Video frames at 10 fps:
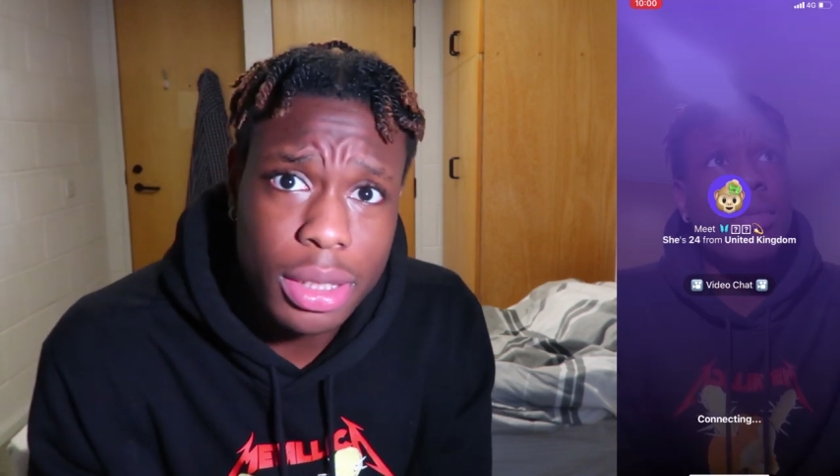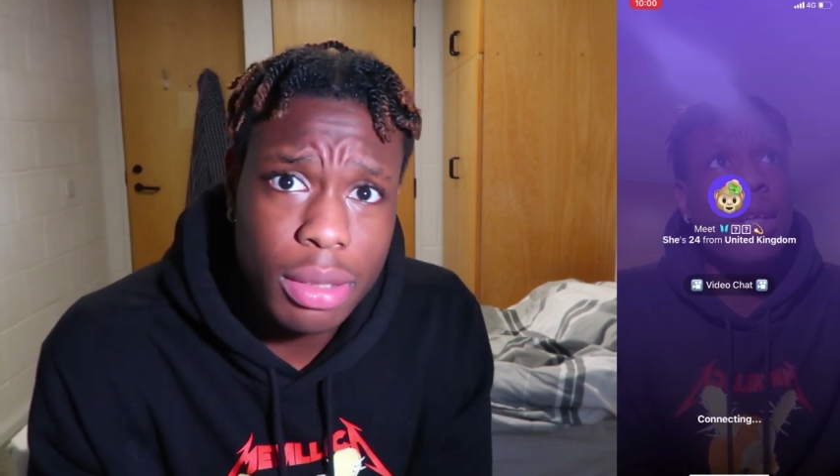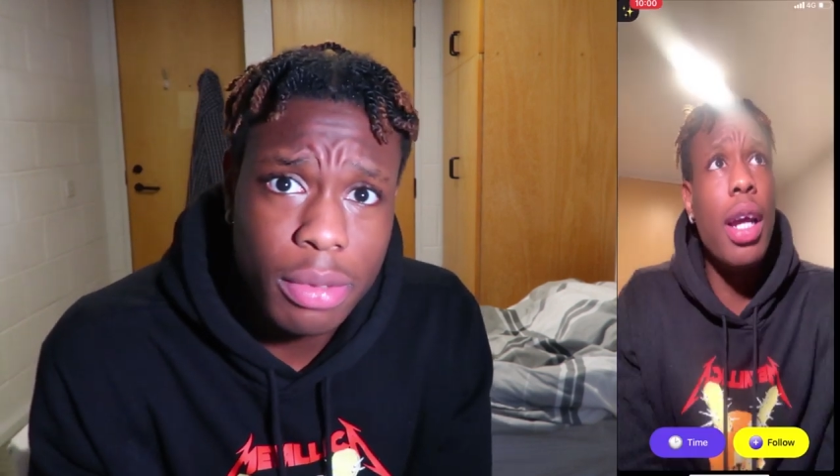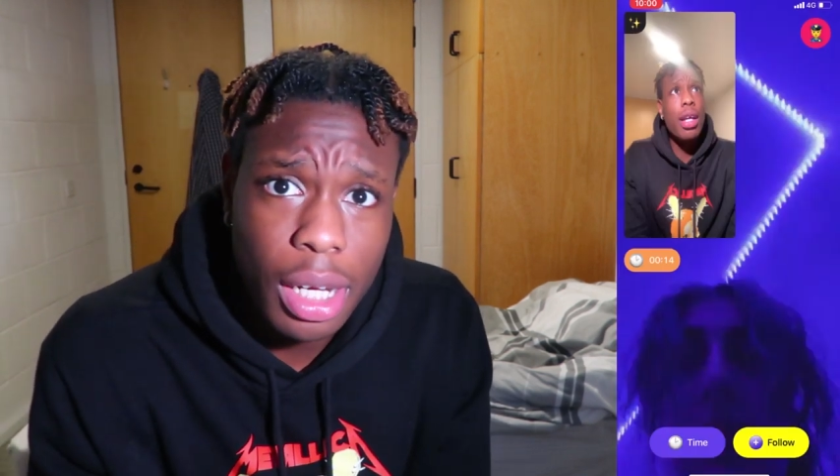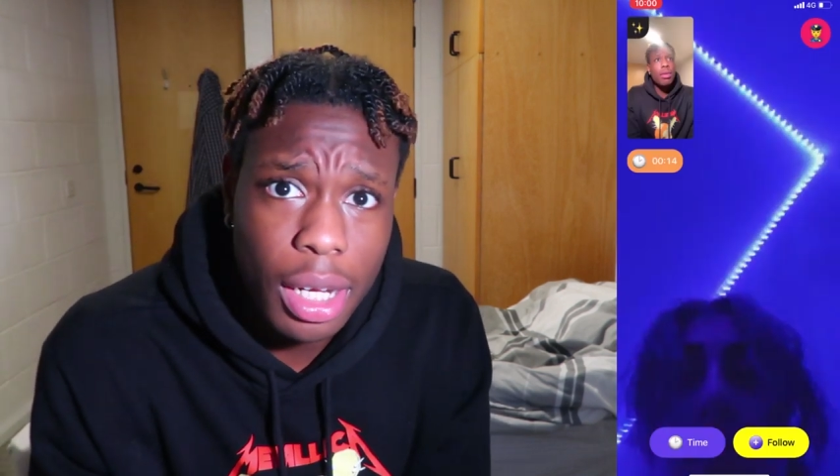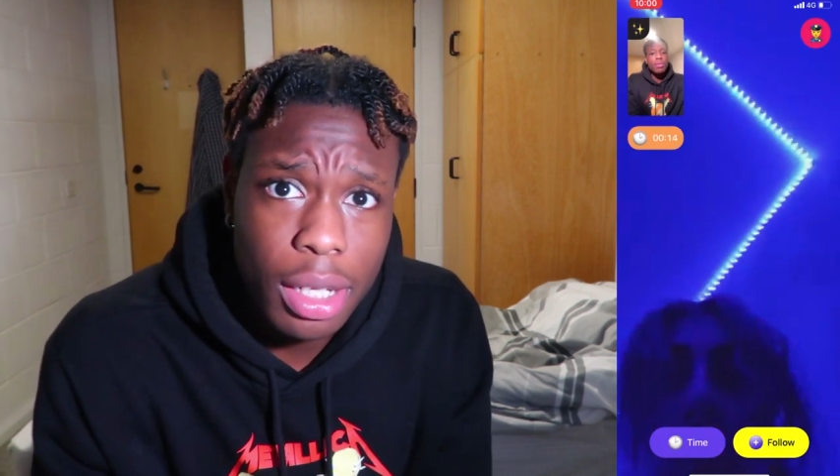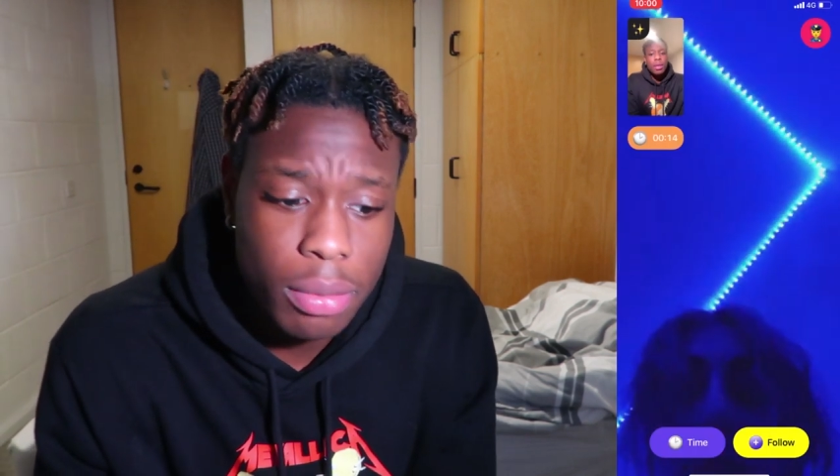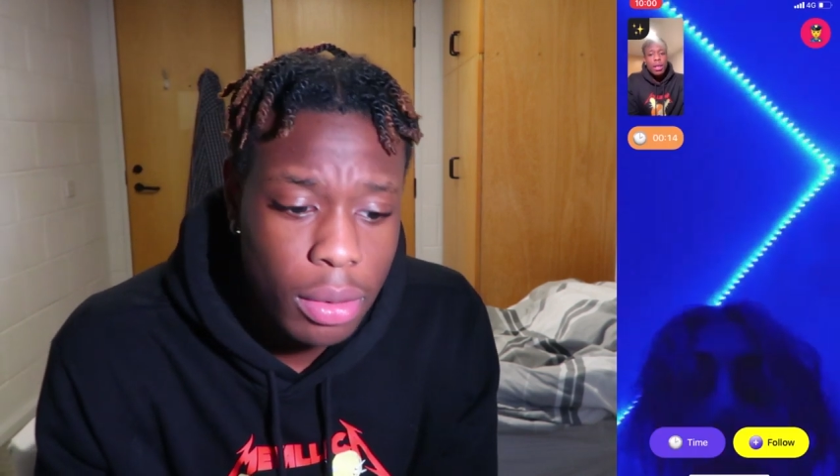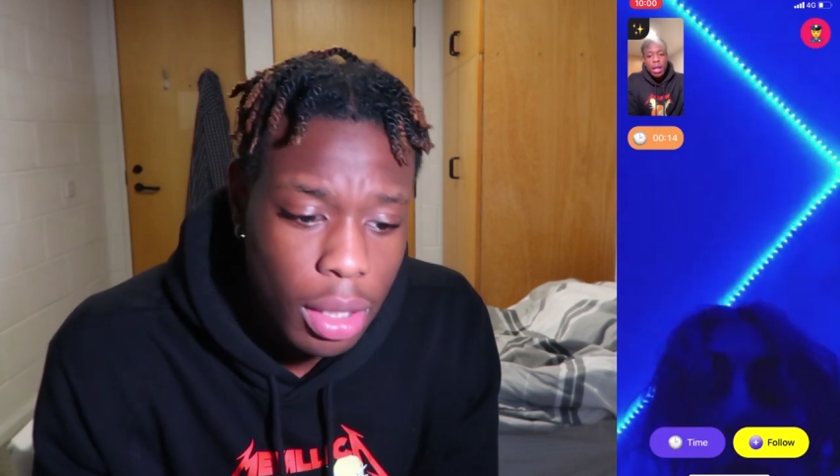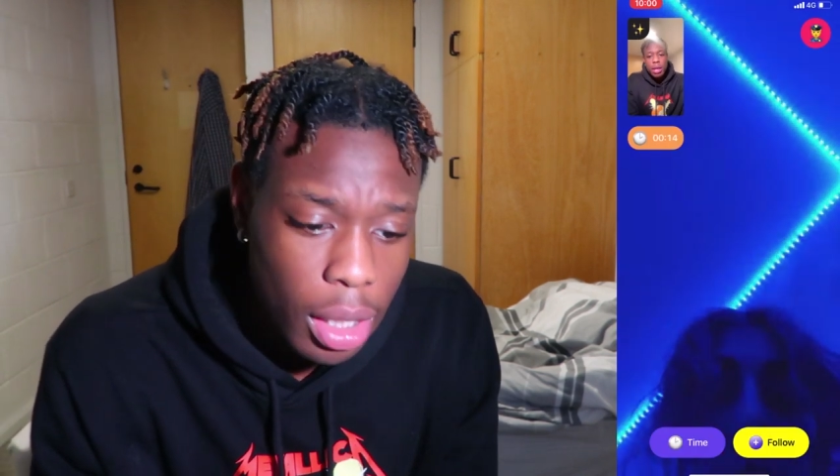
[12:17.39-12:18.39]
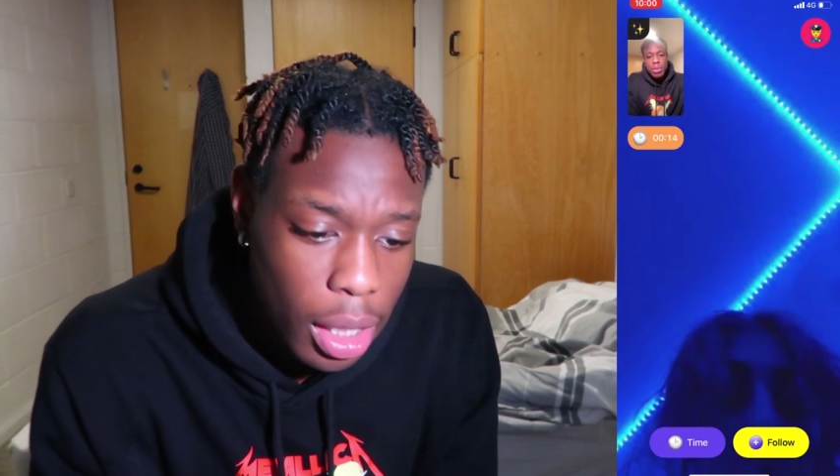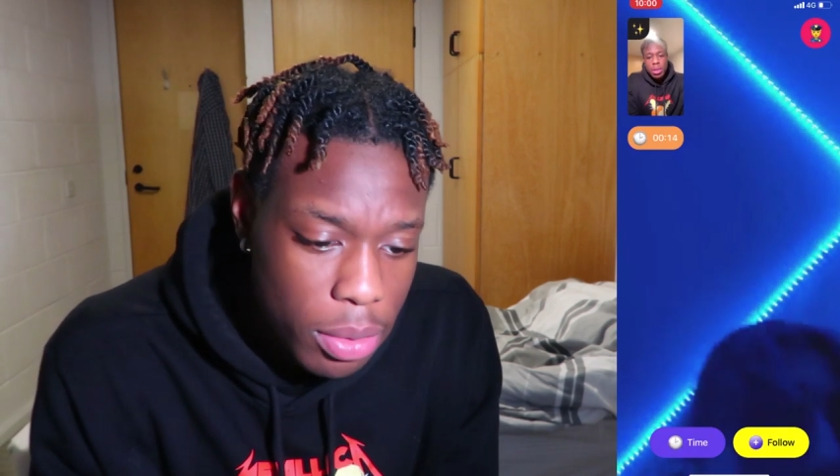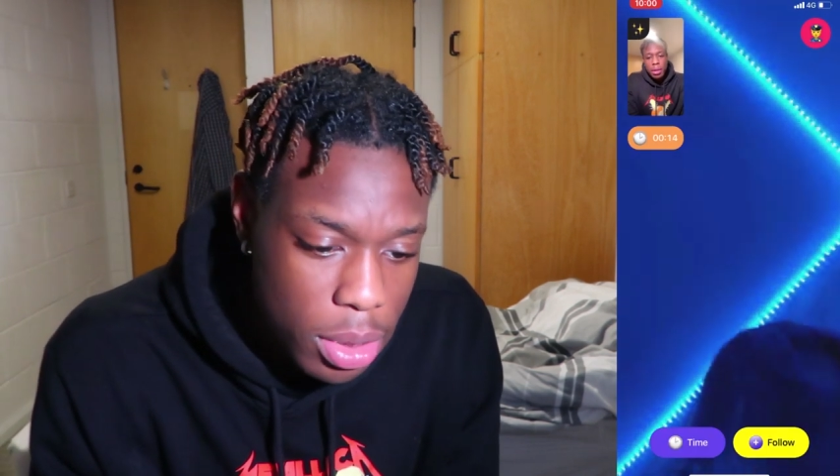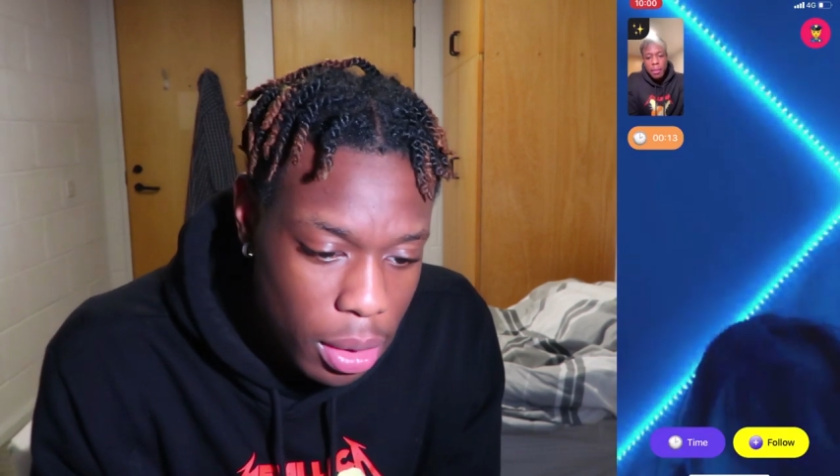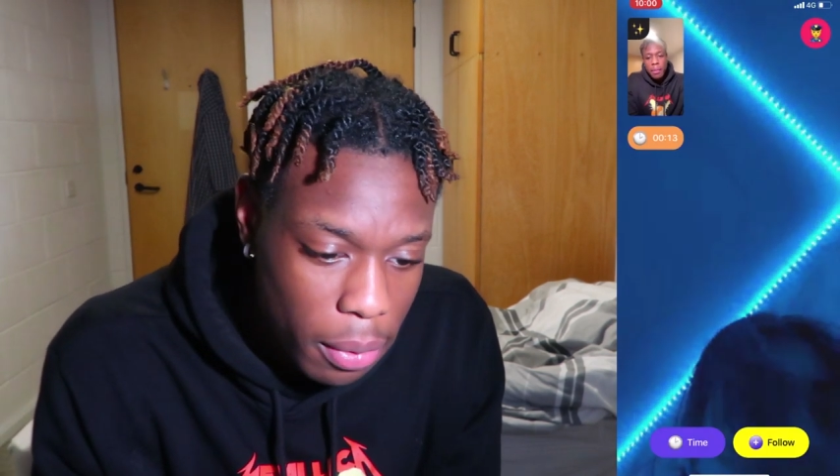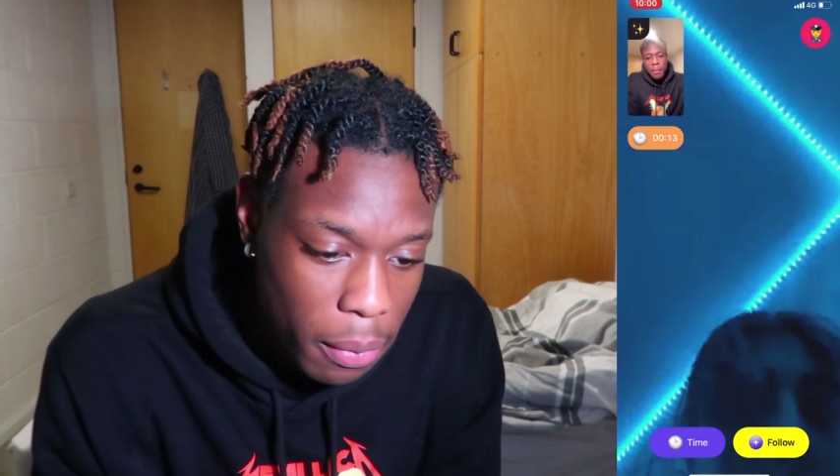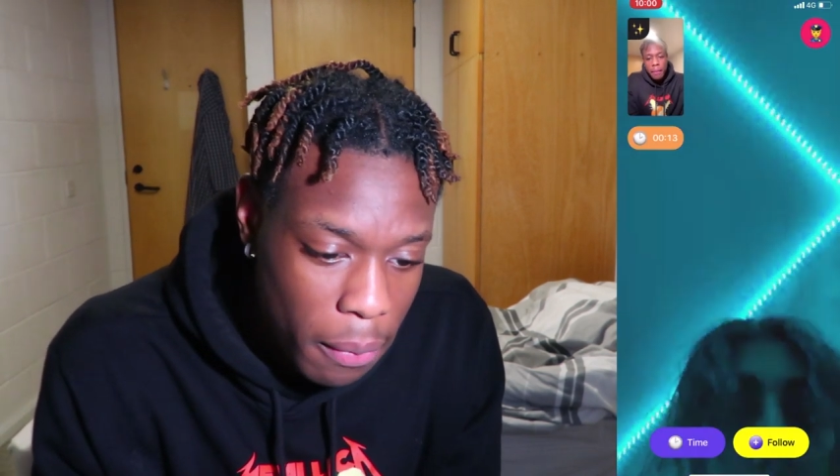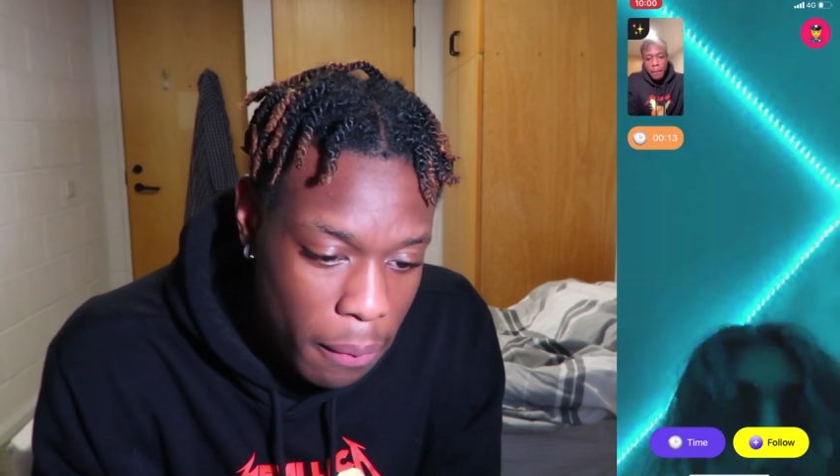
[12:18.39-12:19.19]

you know what I mean? Like, hey, what's up?